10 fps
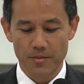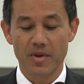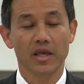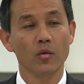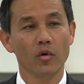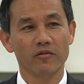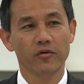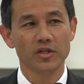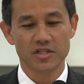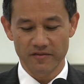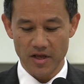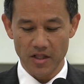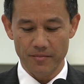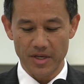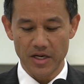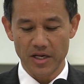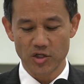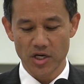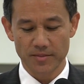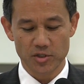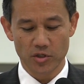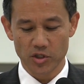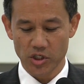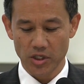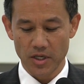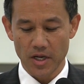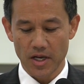making workforce development and job search